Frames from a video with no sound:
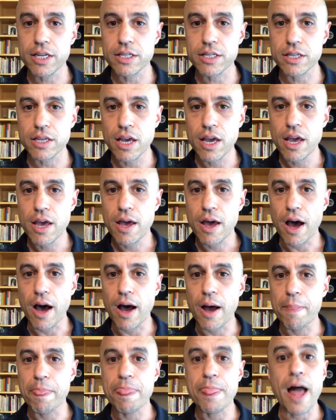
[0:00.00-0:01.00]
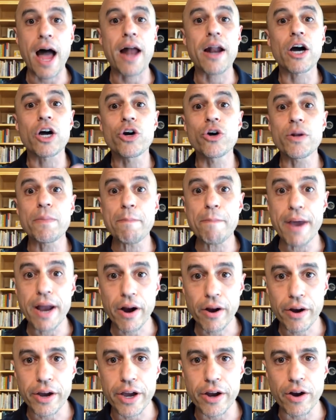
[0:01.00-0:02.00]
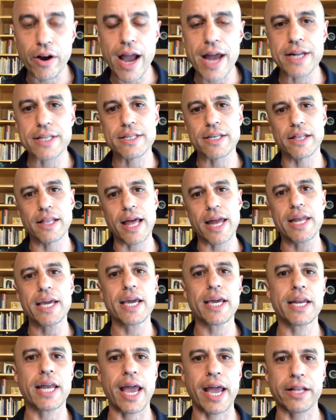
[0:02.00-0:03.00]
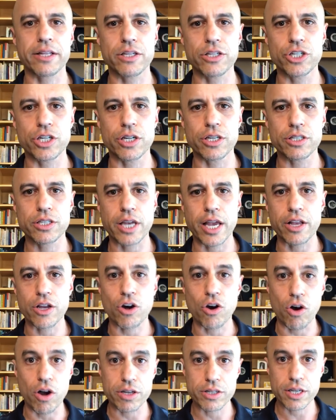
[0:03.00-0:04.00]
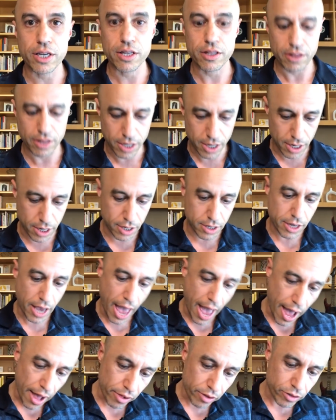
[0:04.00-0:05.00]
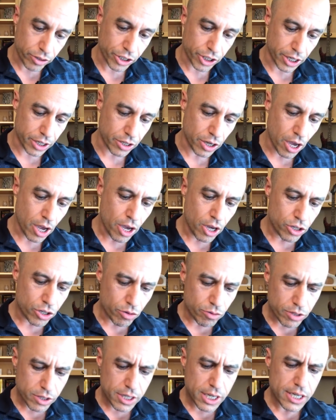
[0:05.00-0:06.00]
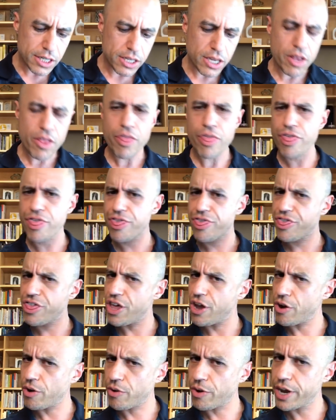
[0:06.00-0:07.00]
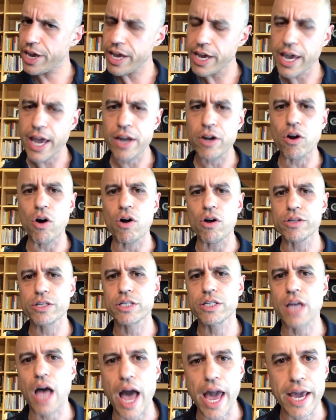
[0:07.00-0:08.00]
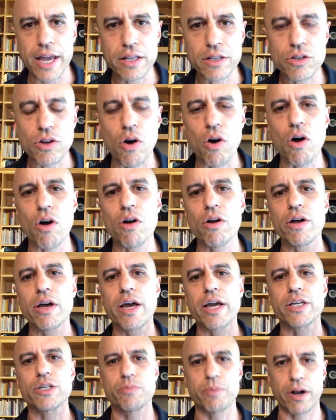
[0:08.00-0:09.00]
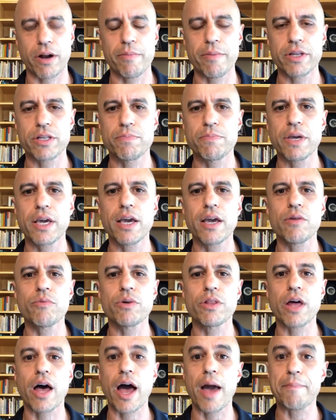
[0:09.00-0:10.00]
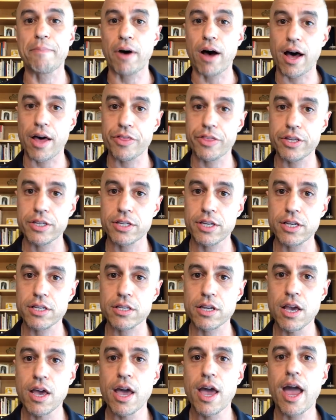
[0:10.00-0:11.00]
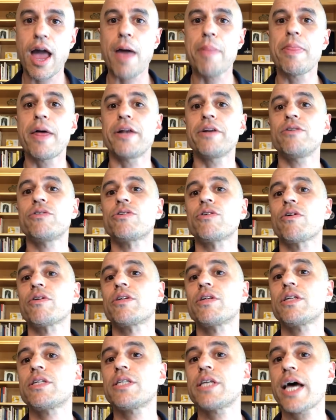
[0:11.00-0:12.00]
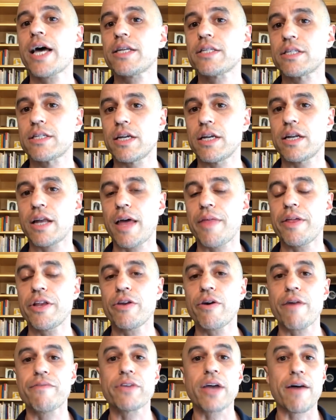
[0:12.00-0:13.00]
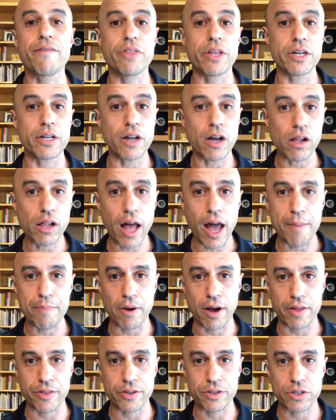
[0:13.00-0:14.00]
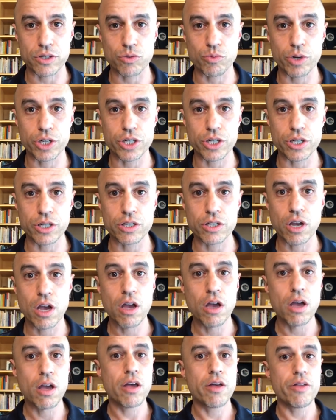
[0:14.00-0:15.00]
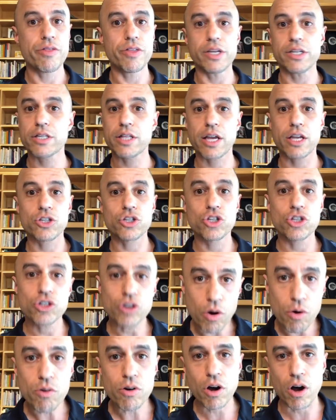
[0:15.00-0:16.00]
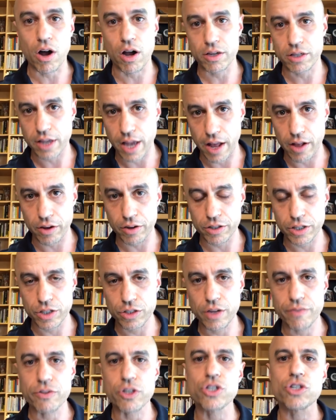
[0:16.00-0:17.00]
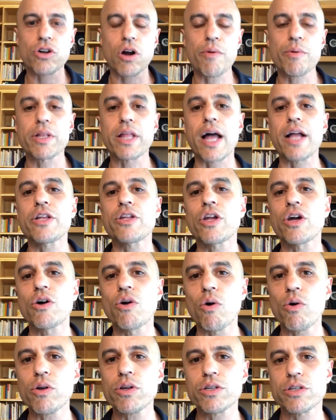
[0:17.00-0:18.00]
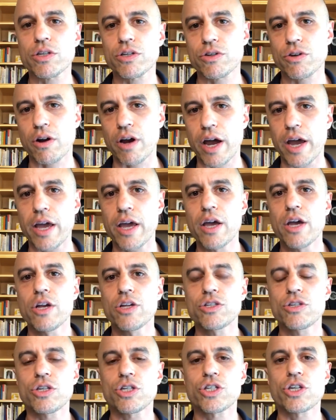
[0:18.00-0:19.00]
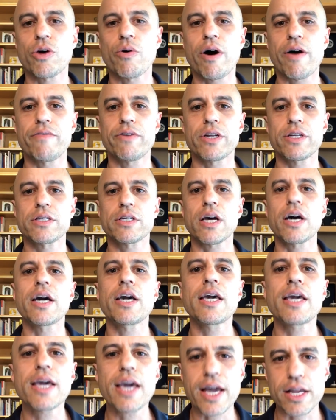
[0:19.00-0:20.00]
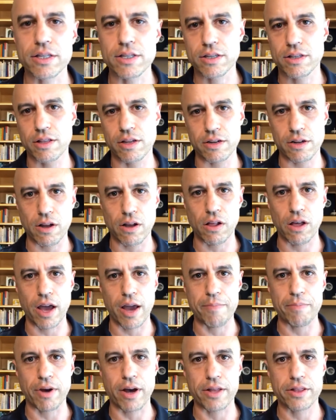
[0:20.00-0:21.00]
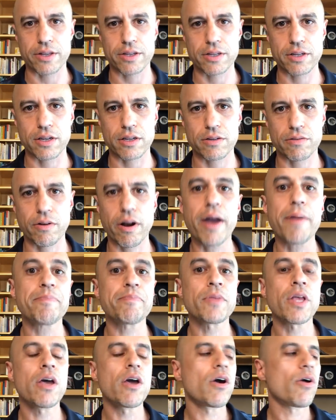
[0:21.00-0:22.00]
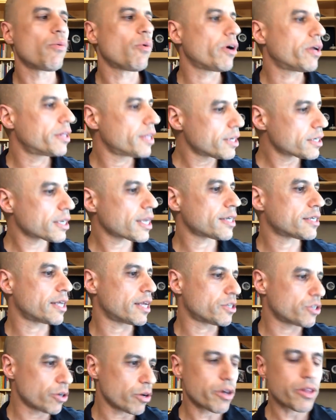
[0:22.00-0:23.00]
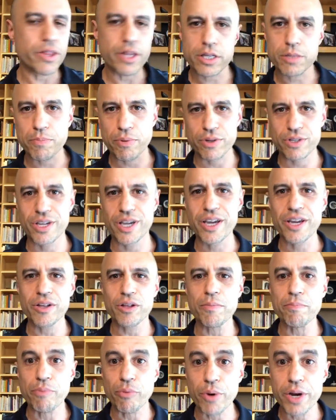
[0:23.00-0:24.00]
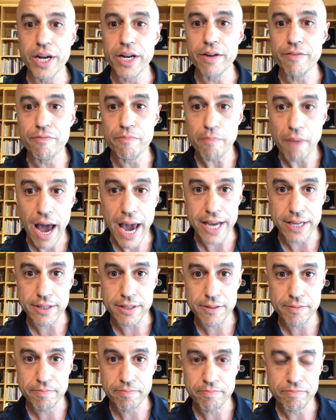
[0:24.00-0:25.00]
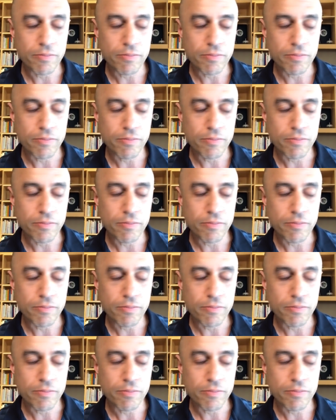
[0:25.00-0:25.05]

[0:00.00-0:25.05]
is not a good barrier, and it's letting in antigens and causing these allergies. So decent theory. Again, all science, all experiments begin with a hypothesis, and then you start to test it. And then you have to have the null hypothesis, which is these things don't cause allergies. You have to start with that, and the goal is to try to show evidence against the null hypothesis, right? Well, in this case, they took this particular breed of mice.